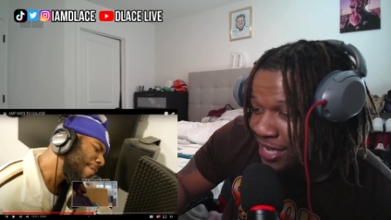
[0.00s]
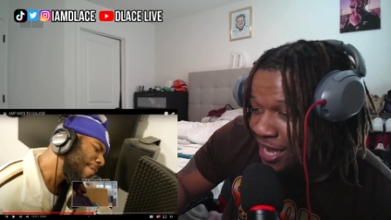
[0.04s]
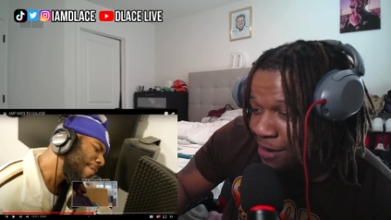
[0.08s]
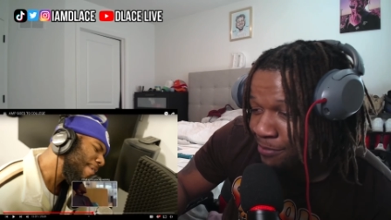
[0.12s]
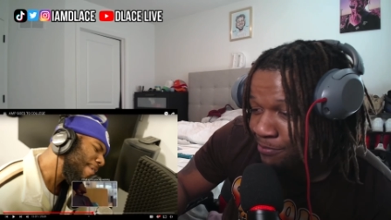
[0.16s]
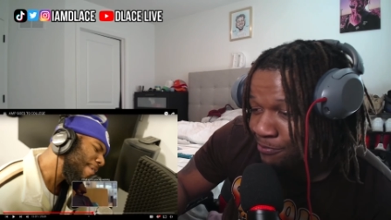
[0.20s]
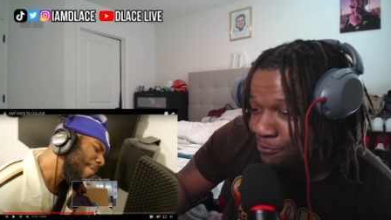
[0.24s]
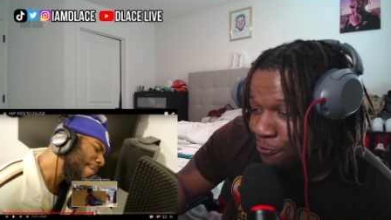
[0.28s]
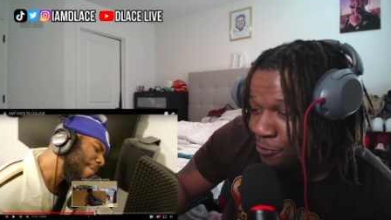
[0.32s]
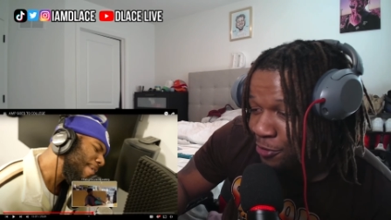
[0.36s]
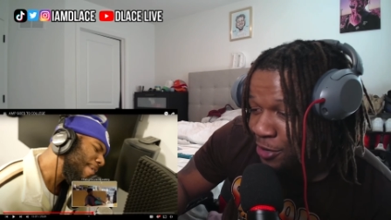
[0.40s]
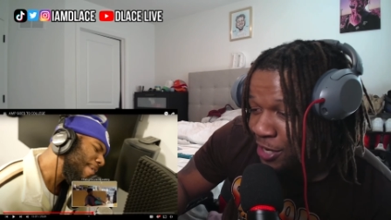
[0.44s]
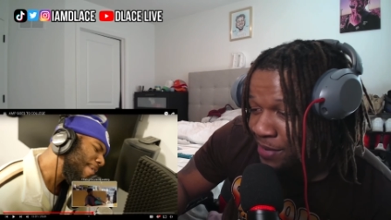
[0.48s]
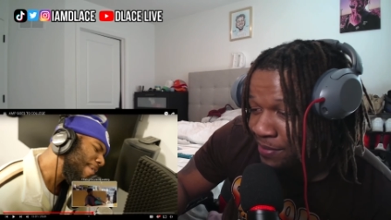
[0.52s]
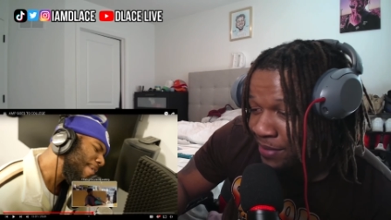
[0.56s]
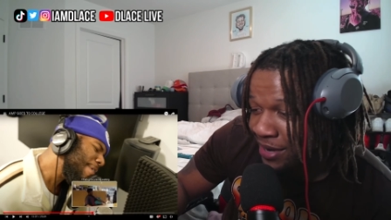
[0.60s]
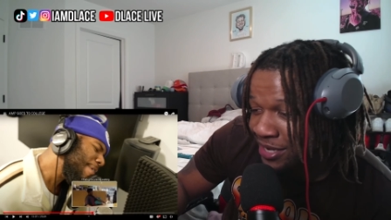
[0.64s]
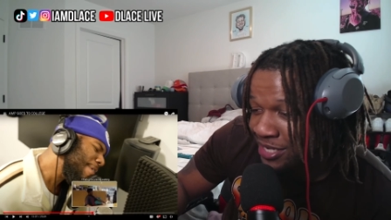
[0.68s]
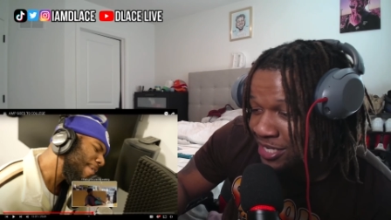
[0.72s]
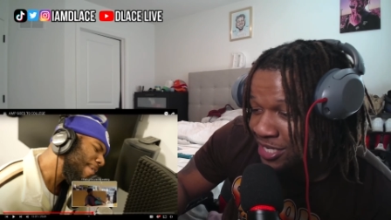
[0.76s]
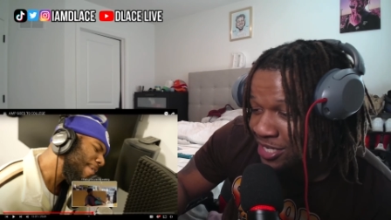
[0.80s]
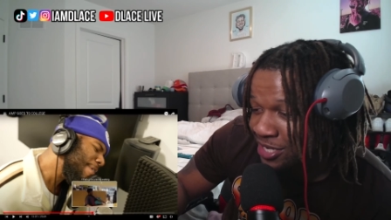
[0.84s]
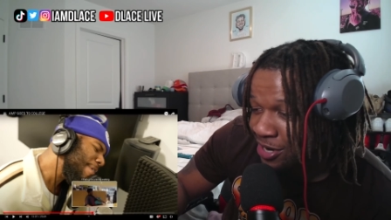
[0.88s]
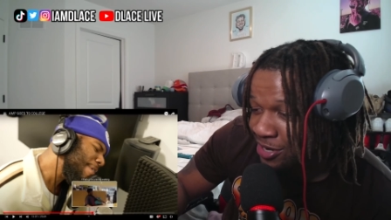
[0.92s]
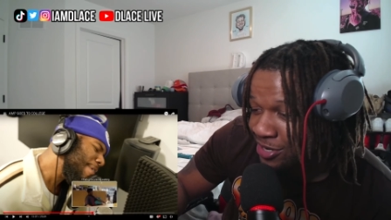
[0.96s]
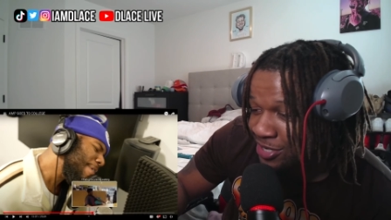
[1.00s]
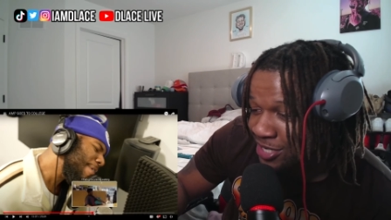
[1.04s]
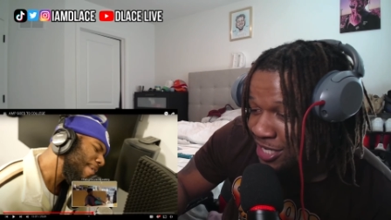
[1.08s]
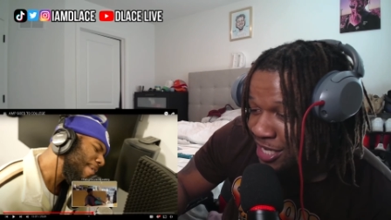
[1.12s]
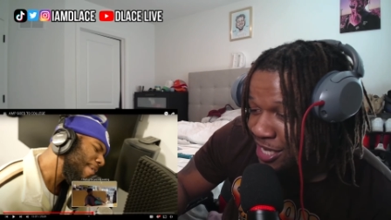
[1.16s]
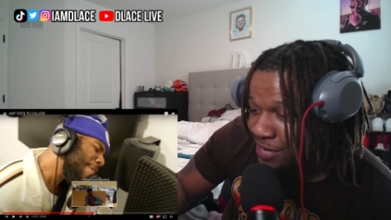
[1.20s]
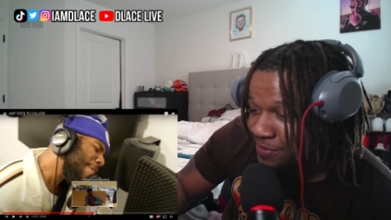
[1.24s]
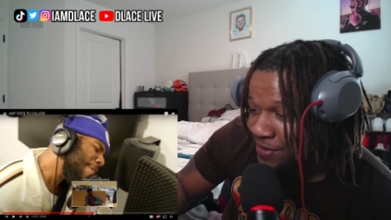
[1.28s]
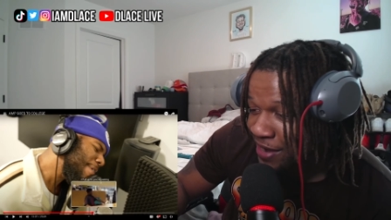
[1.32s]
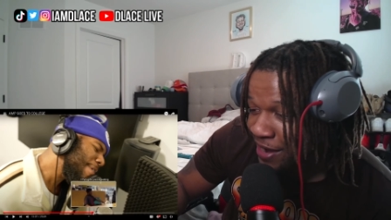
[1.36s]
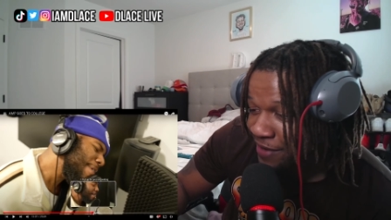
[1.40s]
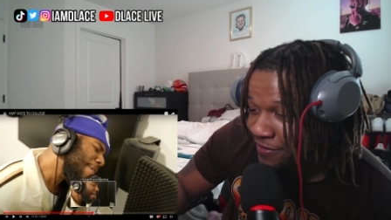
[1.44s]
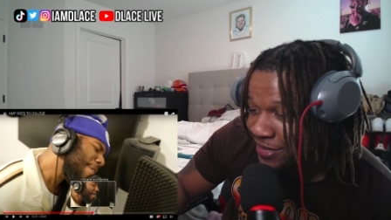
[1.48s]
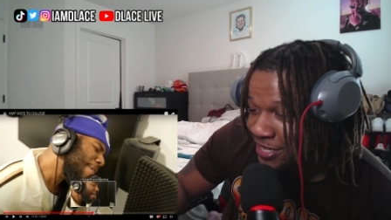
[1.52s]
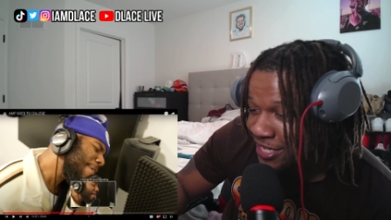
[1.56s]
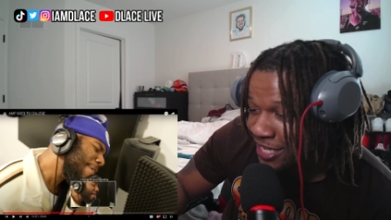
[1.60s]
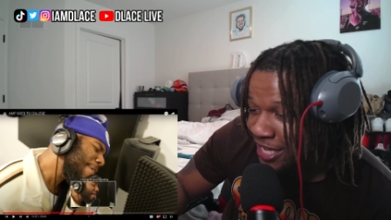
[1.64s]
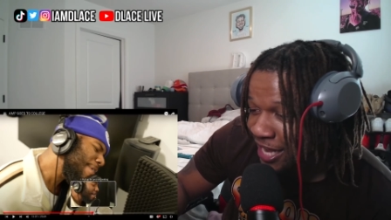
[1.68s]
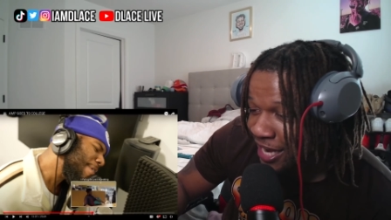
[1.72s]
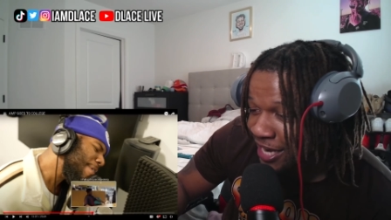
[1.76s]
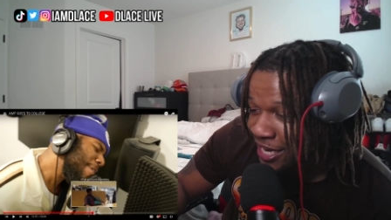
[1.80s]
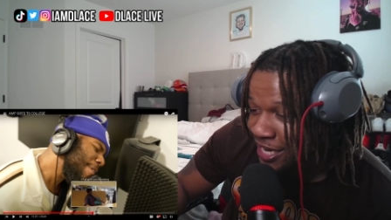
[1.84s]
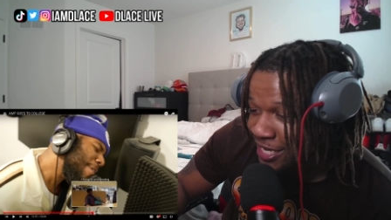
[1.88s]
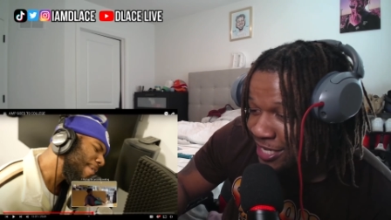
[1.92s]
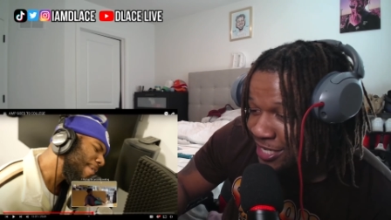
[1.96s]
I'm really about to start skipping every
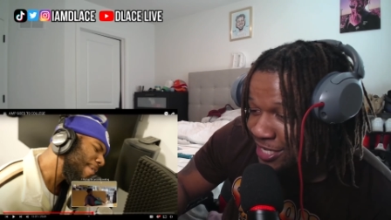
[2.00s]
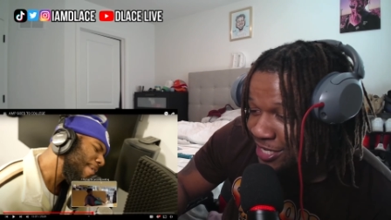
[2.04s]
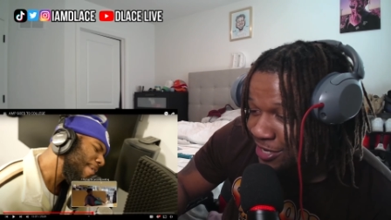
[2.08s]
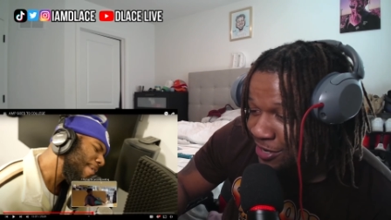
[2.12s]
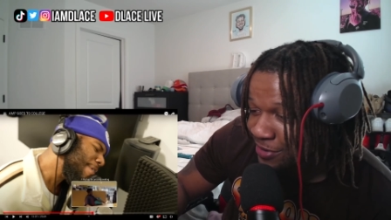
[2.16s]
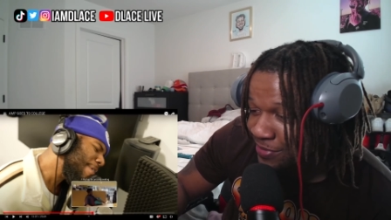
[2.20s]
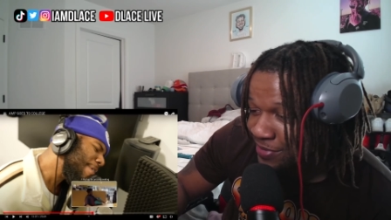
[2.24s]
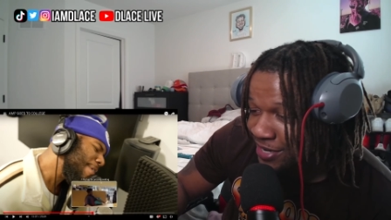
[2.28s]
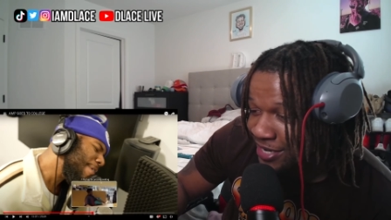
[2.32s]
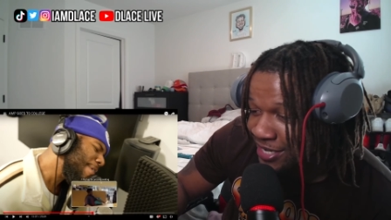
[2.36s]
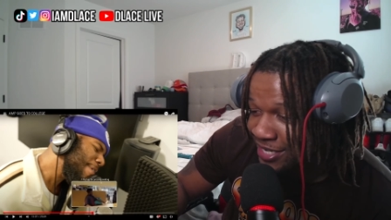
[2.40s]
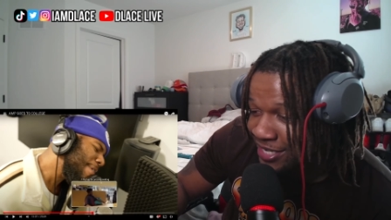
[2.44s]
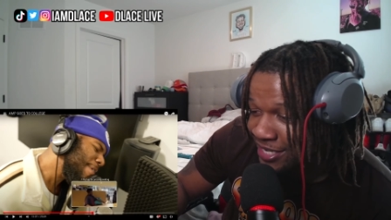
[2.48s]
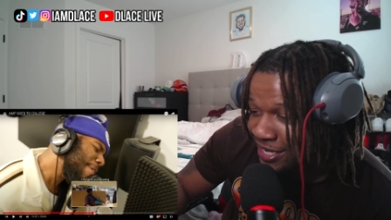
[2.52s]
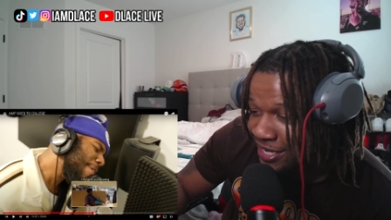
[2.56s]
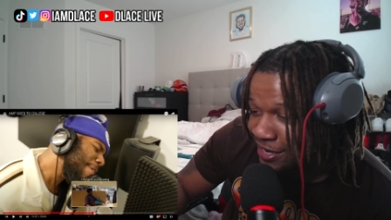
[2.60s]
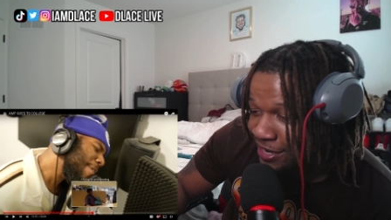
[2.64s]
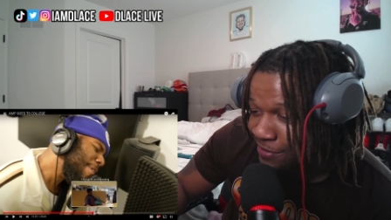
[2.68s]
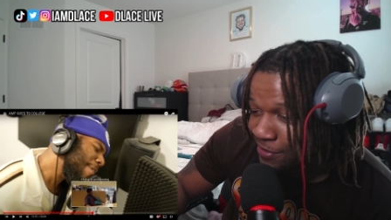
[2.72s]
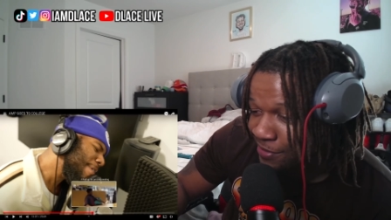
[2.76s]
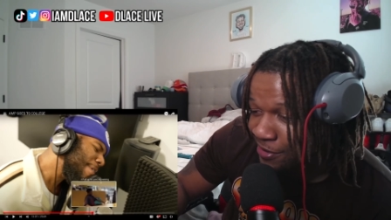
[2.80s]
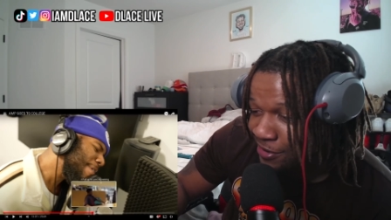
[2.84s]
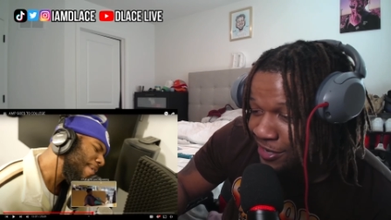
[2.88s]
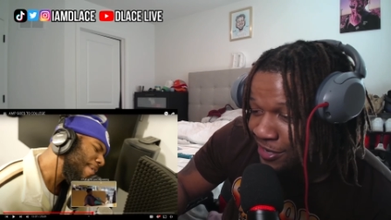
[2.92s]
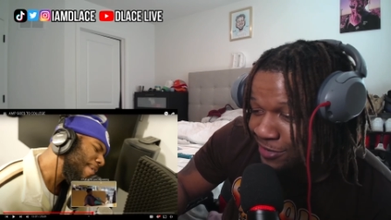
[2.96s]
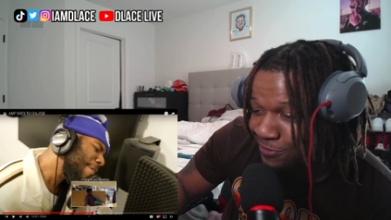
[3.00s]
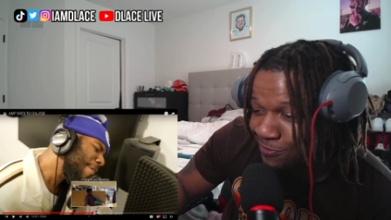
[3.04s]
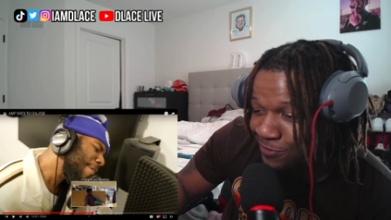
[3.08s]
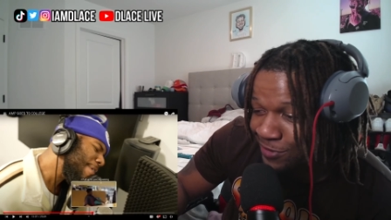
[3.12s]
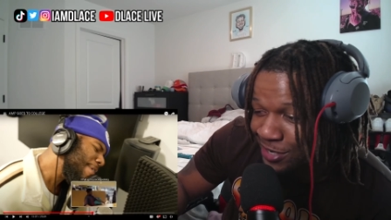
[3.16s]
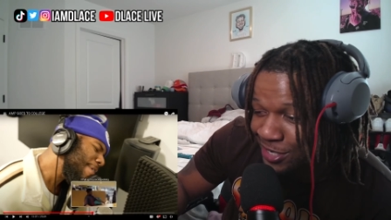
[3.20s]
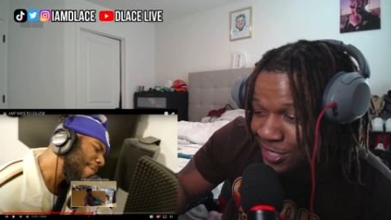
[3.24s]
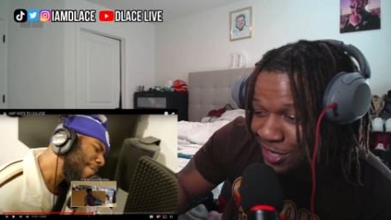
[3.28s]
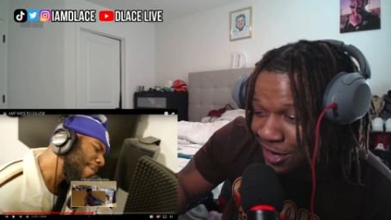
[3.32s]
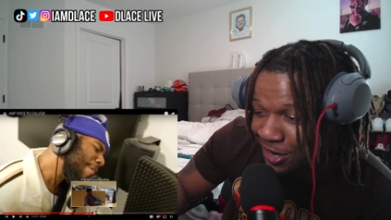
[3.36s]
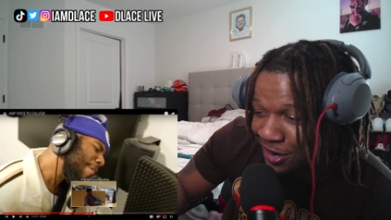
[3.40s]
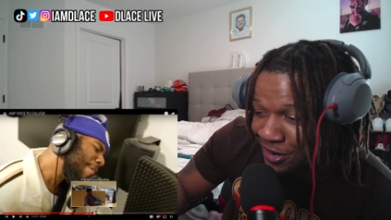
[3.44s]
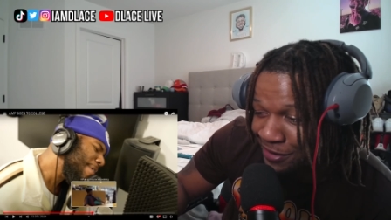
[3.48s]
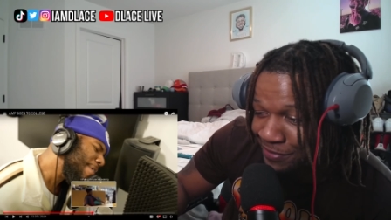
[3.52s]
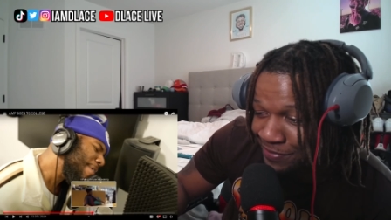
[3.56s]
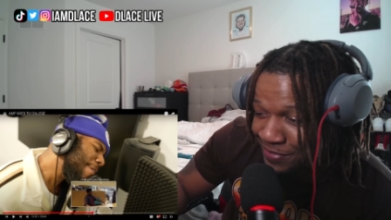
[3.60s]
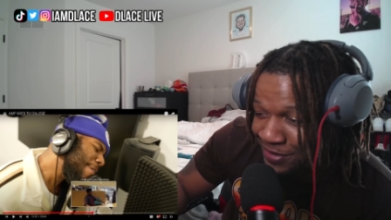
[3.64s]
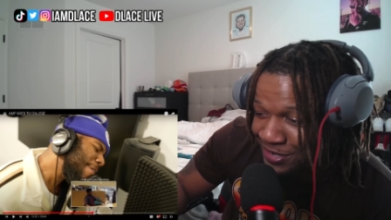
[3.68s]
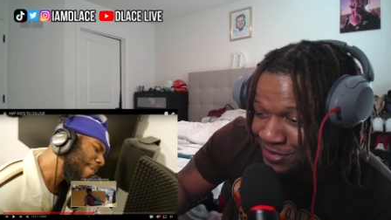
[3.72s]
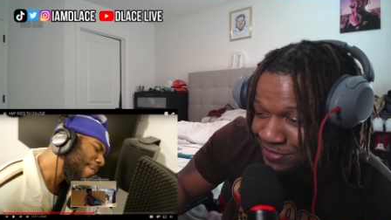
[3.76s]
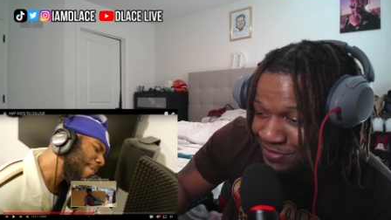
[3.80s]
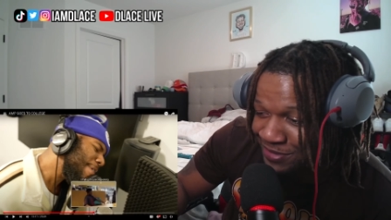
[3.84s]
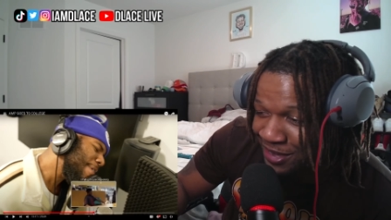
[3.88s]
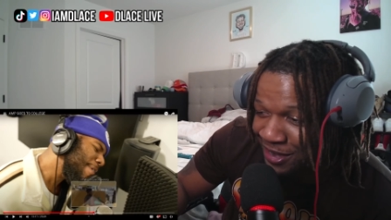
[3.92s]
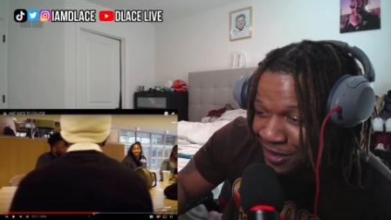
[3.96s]
time they show me this nigga, bro. He really started to
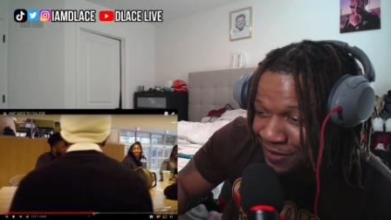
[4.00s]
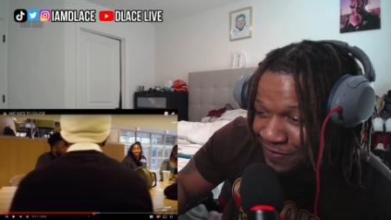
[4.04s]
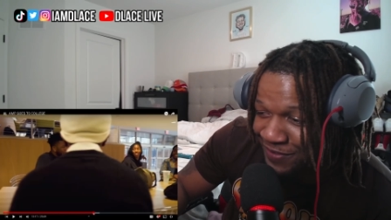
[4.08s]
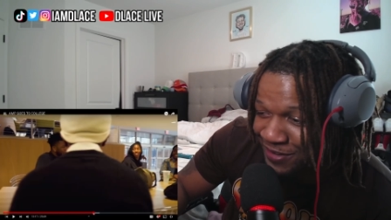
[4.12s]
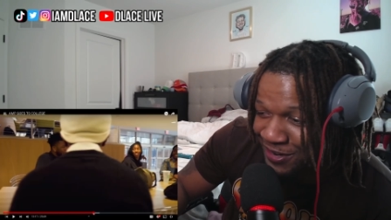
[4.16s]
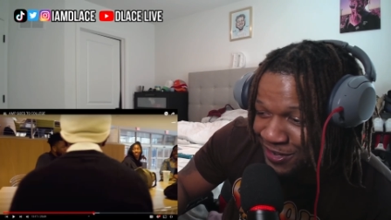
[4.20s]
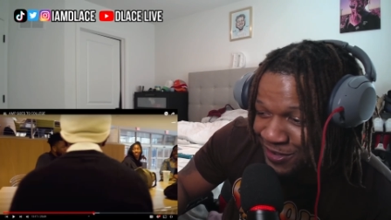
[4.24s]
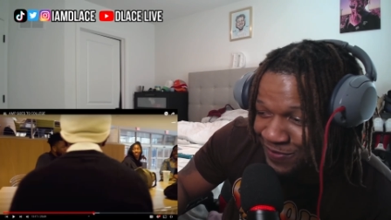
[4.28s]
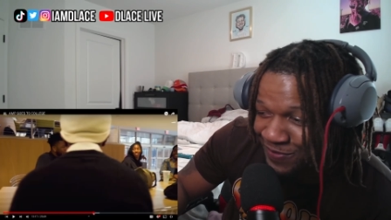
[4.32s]
piss me off in this